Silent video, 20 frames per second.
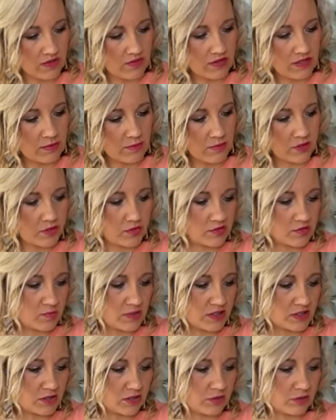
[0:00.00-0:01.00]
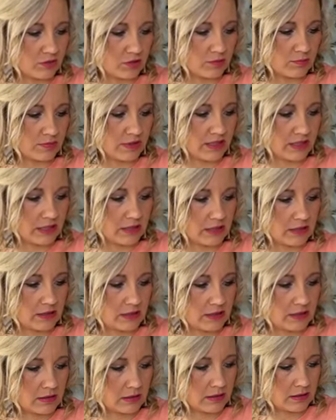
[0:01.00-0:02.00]
And then I'm gonna use my tulip
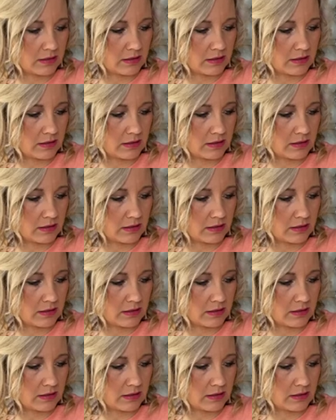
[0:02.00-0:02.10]
paint.